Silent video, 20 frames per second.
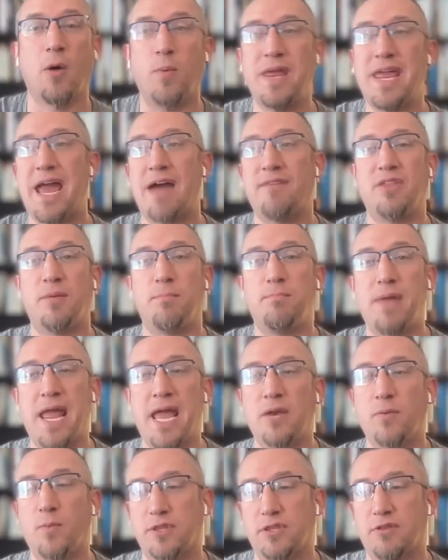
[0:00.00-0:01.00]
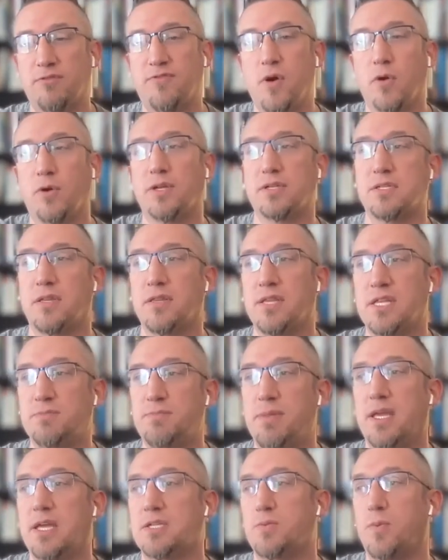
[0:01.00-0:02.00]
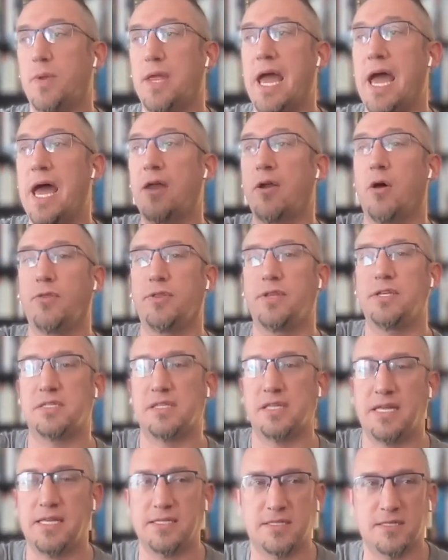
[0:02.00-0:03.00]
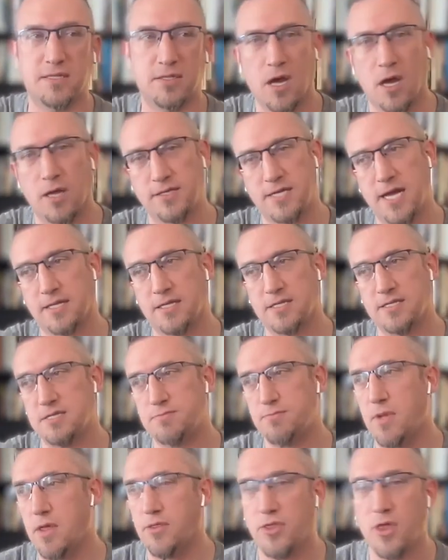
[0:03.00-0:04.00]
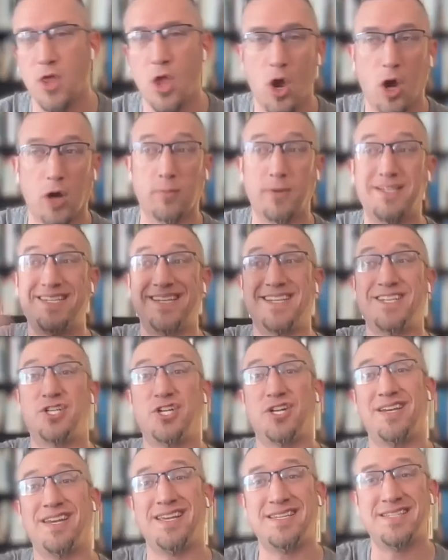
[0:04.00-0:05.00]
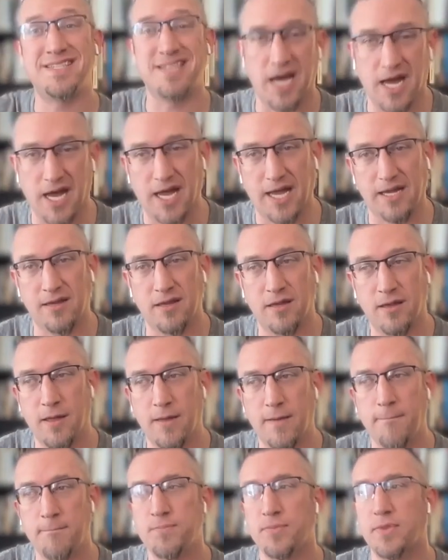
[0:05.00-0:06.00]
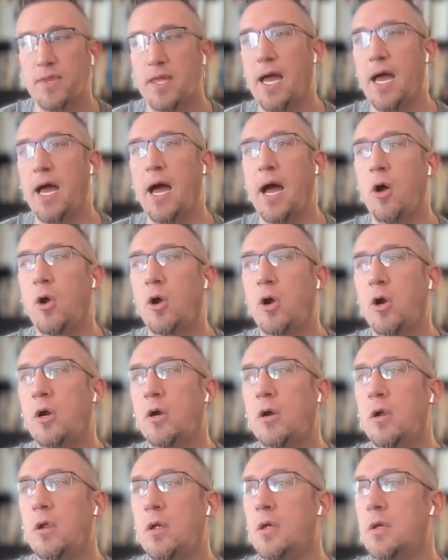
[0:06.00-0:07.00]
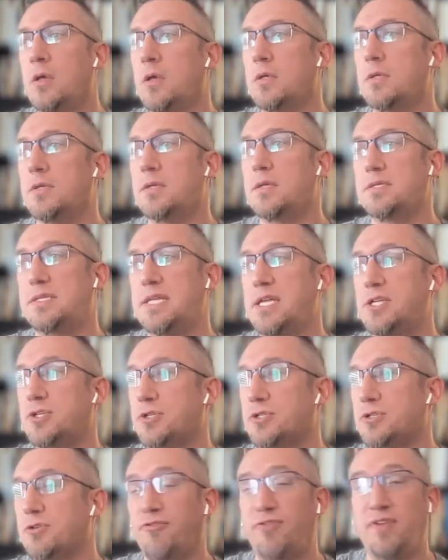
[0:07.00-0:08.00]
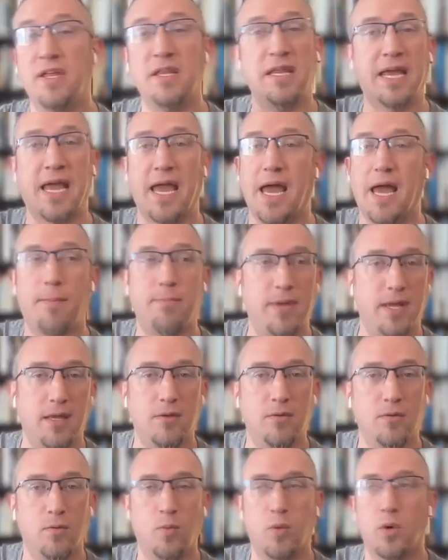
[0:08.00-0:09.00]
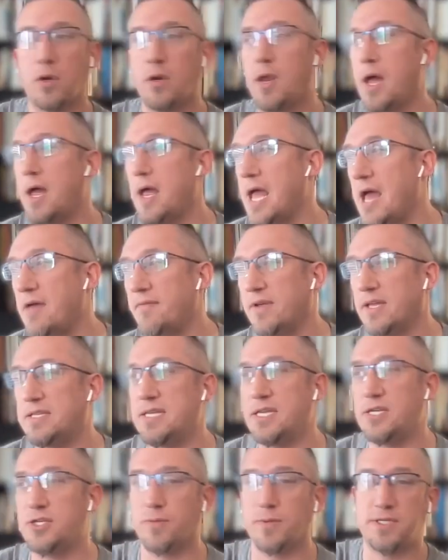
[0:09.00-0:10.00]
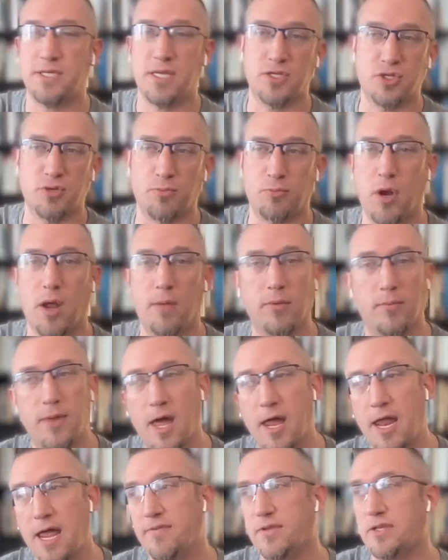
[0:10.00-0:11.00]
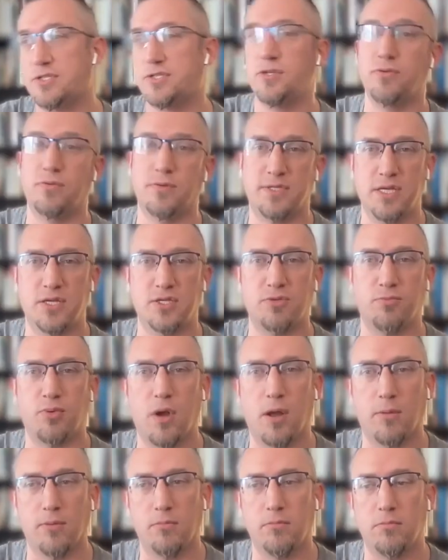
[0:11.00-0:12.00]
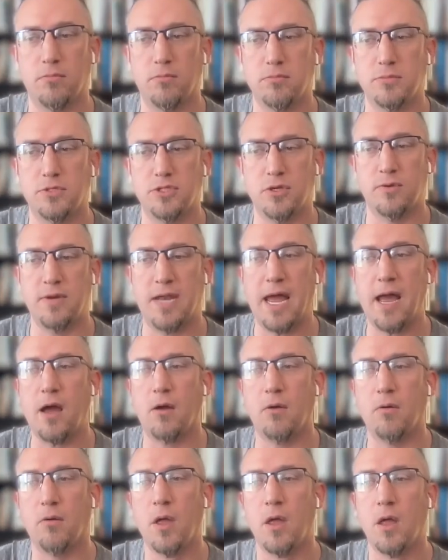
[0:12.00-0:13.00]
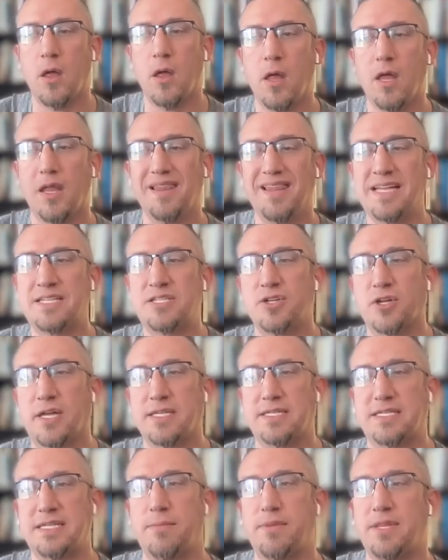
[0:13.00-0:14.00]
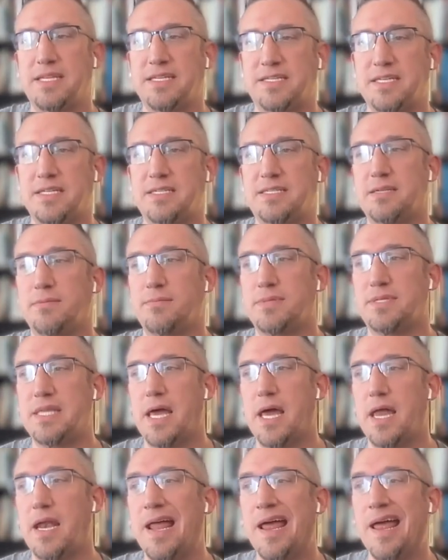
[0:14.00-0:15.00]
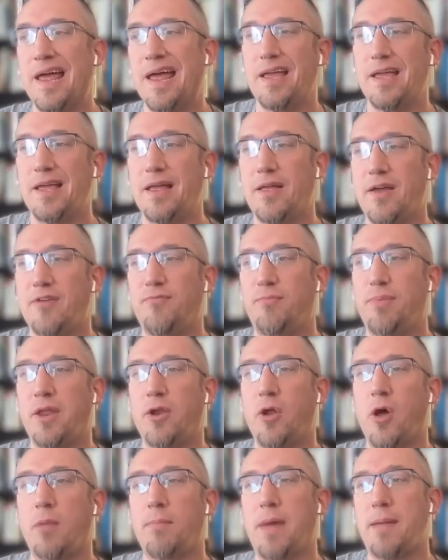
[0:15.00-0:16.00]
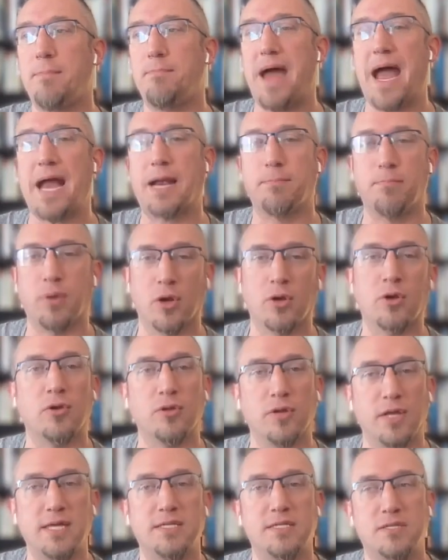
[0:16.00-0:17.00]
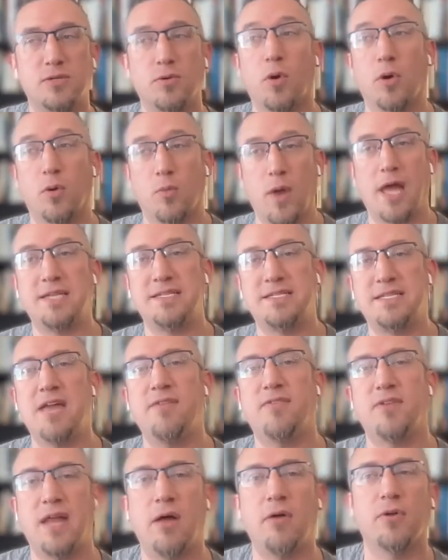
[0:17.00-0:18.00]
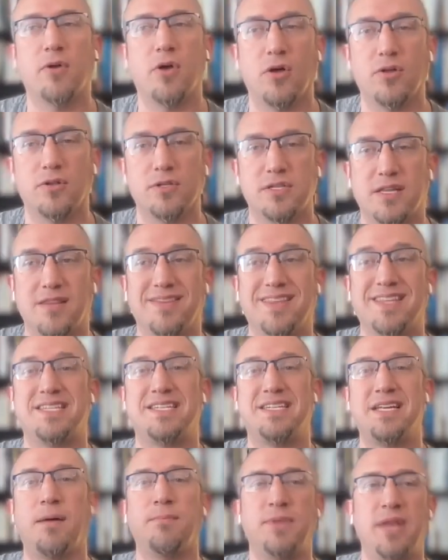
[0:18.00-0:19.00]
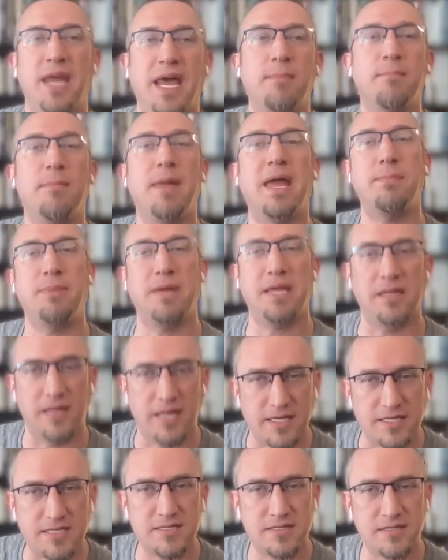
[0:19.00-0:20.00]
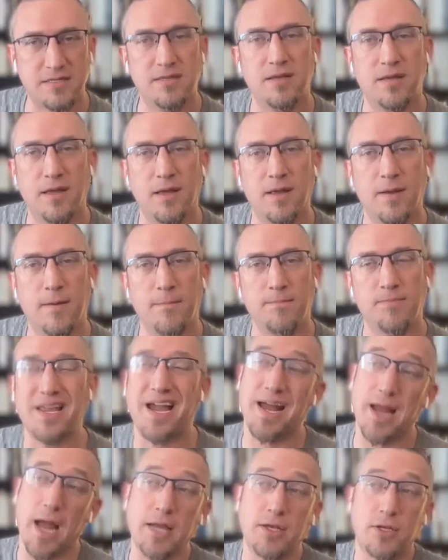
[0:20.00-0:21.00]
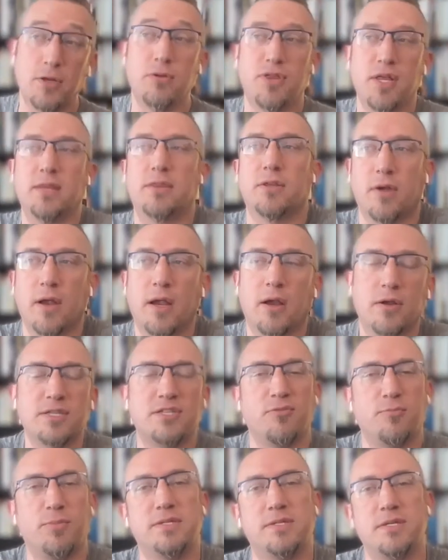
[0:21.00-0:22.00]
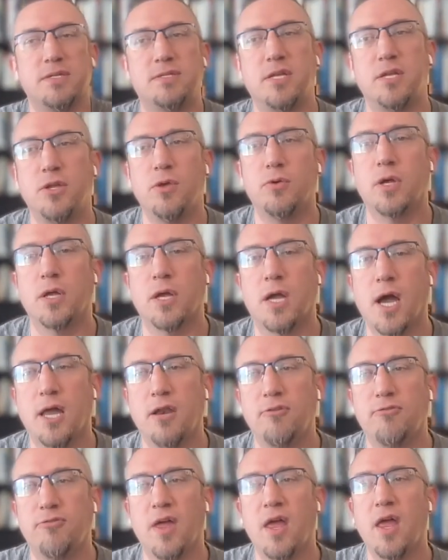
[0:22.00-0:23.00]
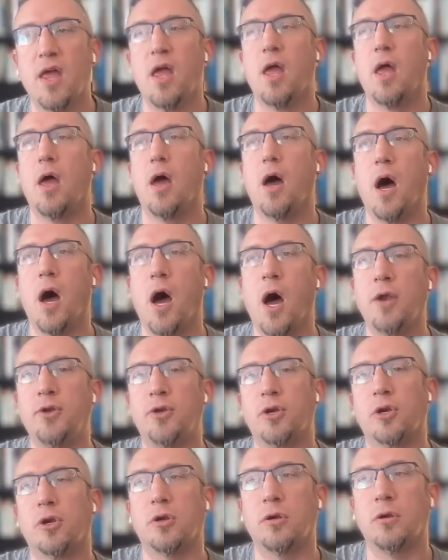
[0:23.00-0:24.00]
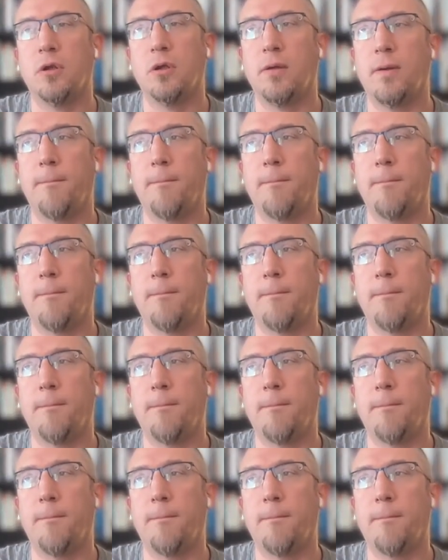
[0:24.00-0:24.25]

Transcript: we have the bandwidth to focus on this because we had all these leads contact us this month. Our retention is high. Our teachers are feeling happy. We're not having a teacher retention problem, not having a student retention problem. So now let's look at some of these systems that have been on my back burner list, or as David Allen calls it, the someday maybe list. I, I do think there are areas of business mm. that you can kind of under